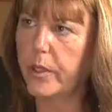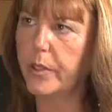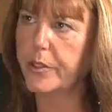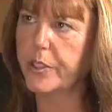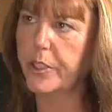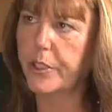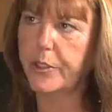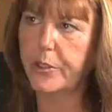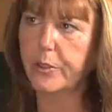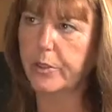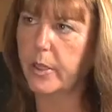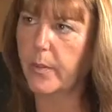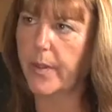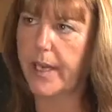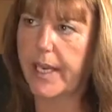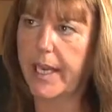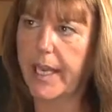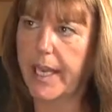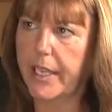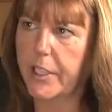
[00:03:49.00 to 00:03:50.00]
We also talked
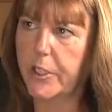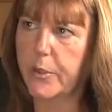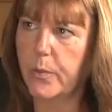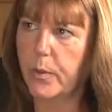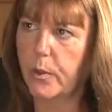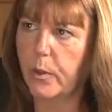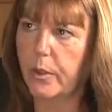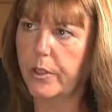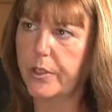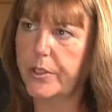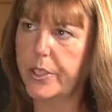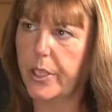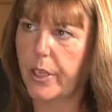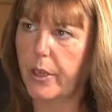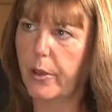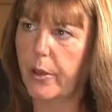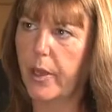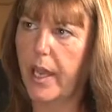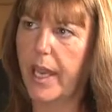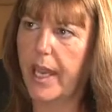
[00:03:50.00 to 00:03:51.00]
about export,
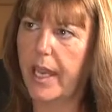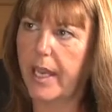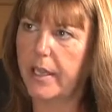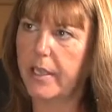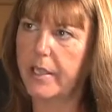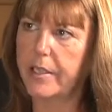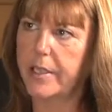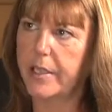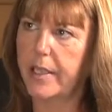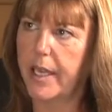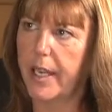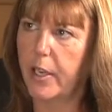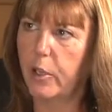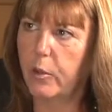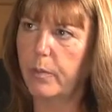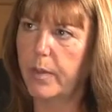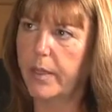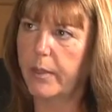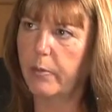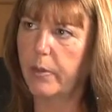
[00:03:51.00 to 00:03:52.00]
so how does it
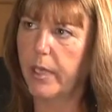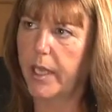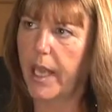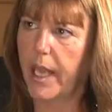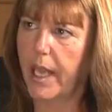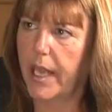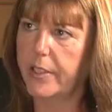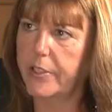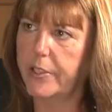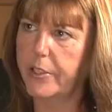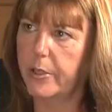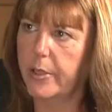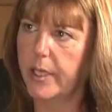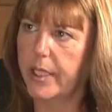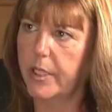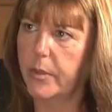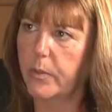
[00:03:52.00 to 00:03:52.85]
help in regard to